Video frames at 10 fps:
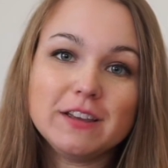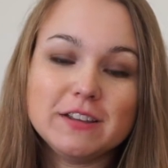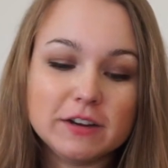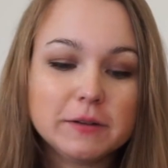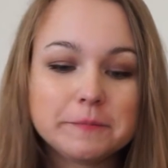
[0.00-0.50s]

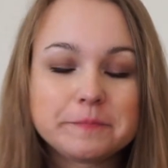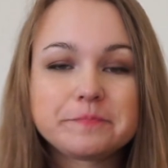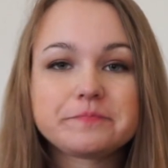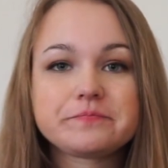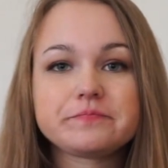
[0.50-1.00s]
here.
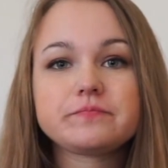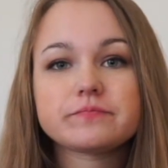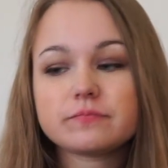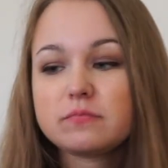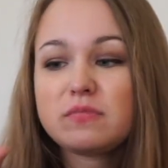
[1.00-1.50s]

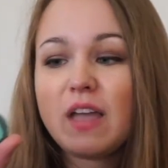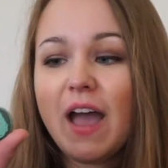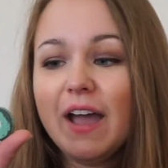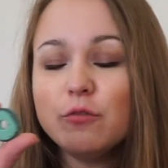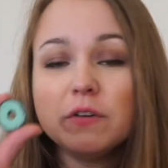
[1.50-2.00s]

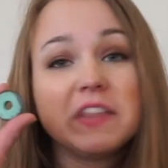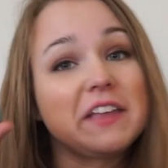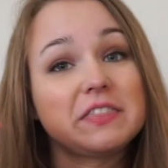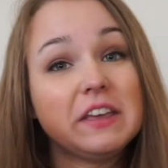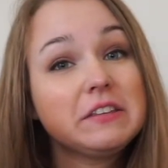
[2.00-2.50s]
I have one
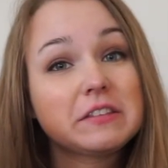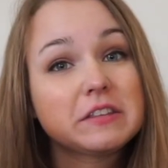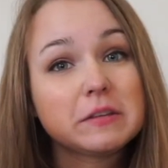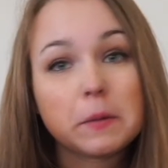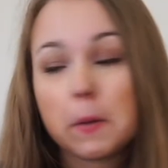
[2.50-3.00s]
like
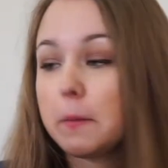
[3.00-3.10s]
this.